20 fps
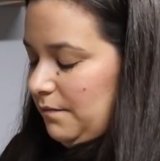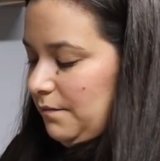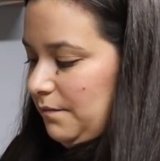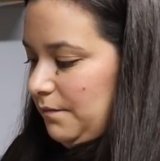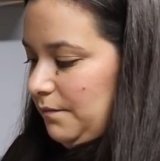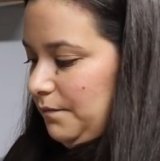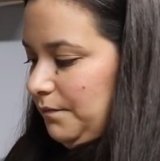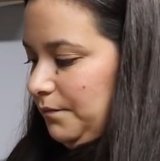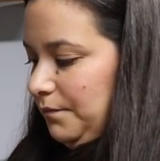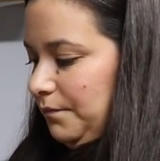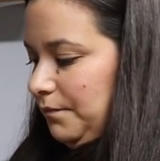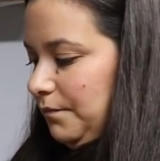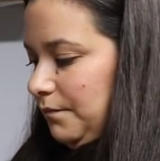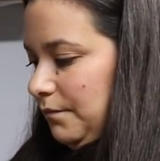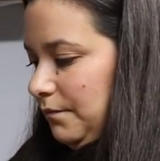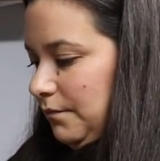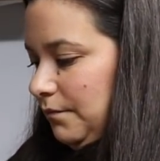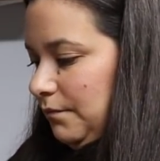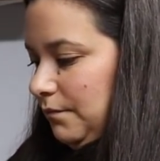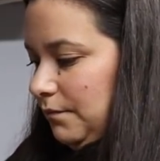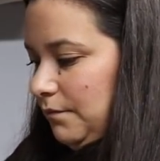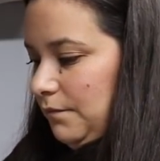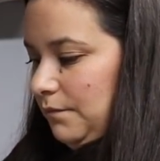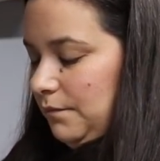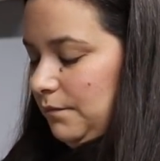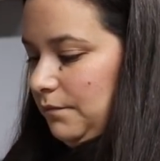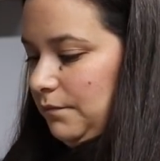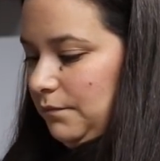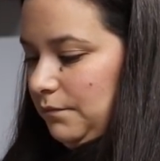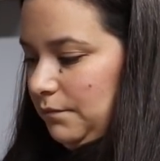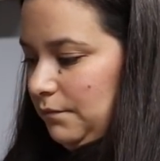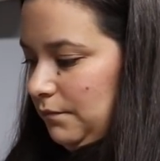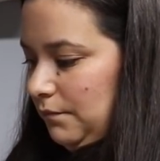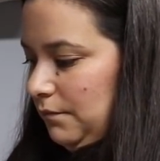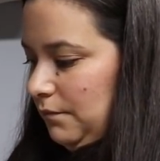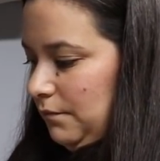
Nobody speaks.